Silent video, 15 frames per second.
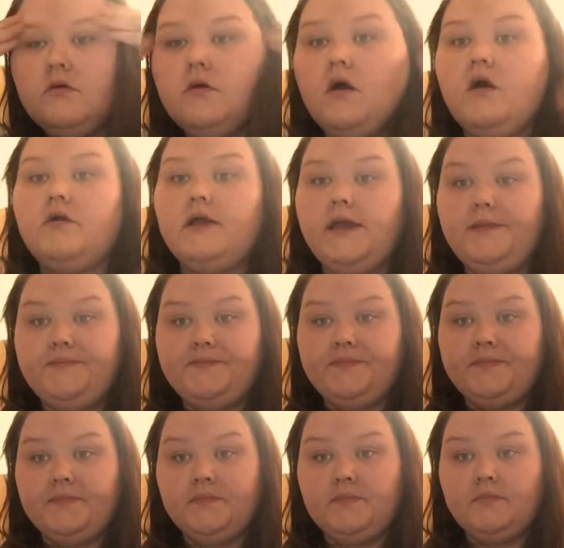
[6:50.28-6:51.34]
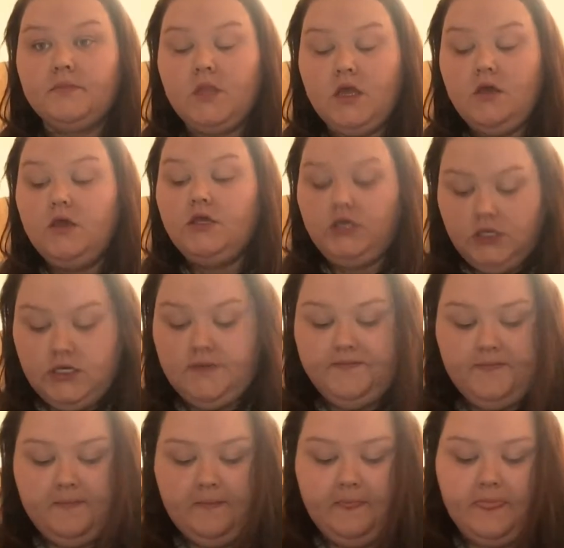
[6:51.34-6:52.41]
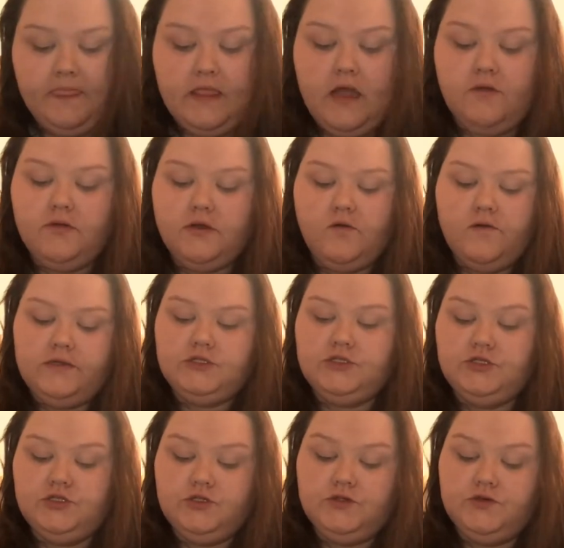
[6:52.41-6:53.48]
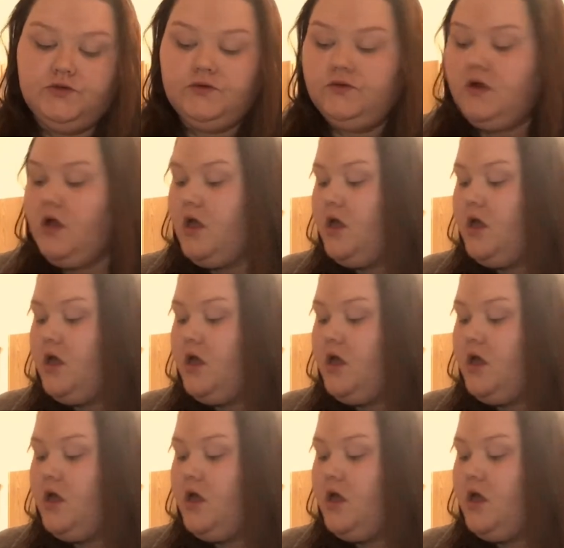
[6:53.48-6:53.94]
Alright, good. Now we're going to do,